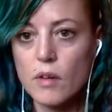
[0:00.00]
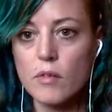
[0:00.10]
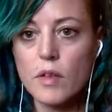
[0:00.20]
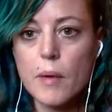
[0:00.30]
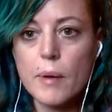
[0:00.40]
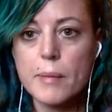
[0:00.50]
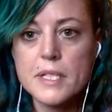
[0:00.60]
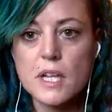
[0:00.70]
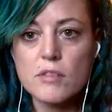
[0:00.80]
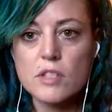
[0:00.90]
that probably
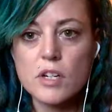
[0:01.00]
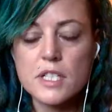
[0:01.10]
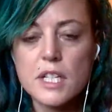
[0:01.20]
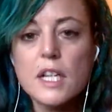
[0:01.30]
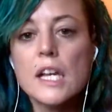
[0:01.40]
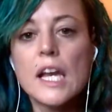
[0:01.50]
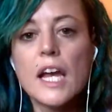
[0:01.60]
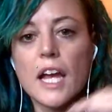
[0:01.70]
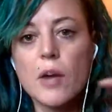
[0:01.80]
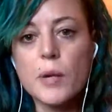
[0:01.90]
sounds crazy.
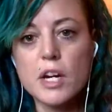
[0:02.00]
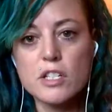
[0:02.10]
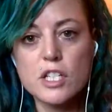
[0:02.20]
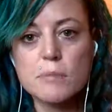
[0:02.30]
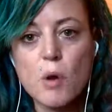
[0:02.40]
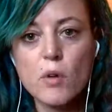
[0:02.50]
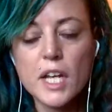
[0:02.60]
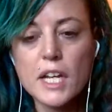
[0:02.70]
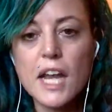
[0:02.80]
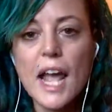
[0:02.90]
In regards to
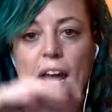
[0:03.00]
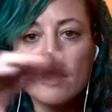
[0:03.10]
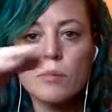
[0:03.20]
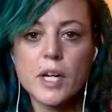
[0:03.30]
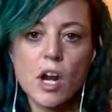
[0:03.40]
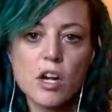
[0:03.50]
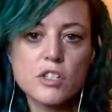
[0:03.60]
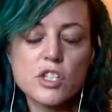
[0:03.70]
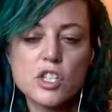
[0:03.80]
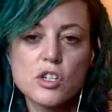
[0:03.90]
smoking and in
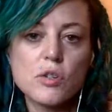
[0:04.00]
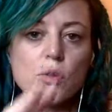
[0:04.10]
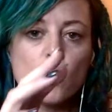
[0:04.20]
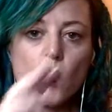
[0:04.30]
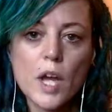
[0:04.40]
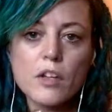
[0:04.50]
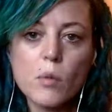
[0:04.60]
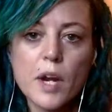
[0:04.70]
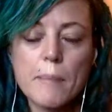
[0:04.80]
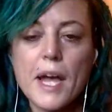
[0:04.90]
regards to what you
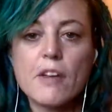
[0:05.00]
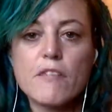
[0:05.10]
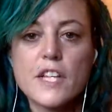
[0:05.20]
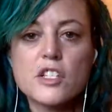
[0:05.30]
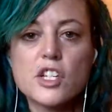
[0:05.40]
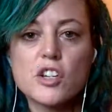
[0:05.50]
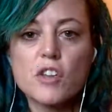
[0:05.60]
want to manifest in your